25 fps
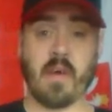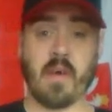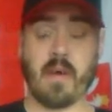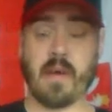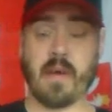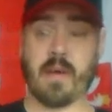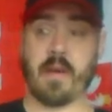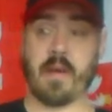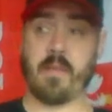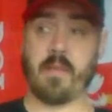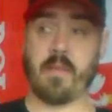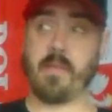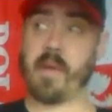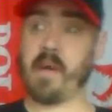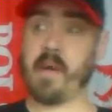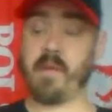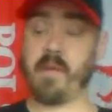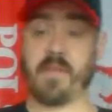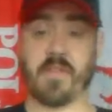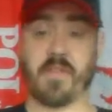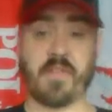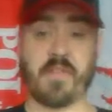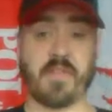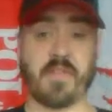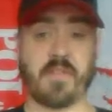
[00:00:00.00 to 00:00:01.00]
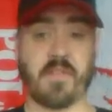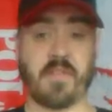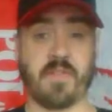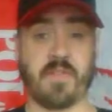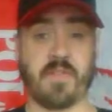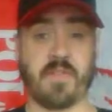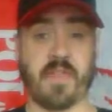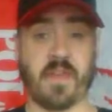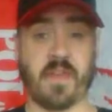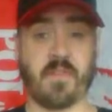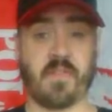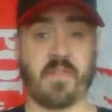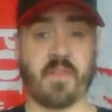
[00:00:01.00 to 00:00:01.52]
My eldest
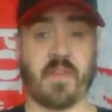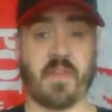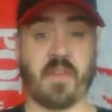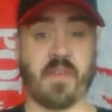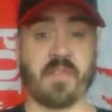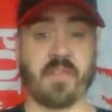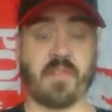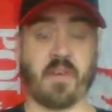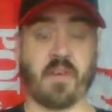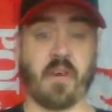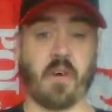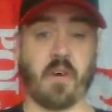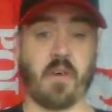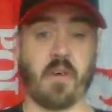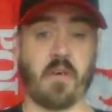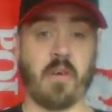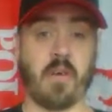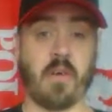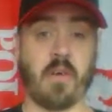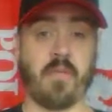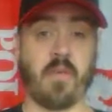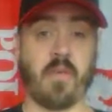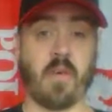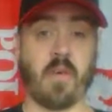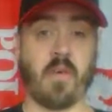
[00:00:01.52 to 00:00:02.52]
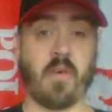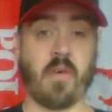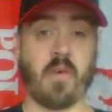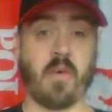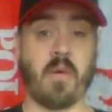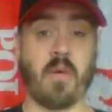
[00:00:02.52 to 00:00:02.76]
stepson, he's got a few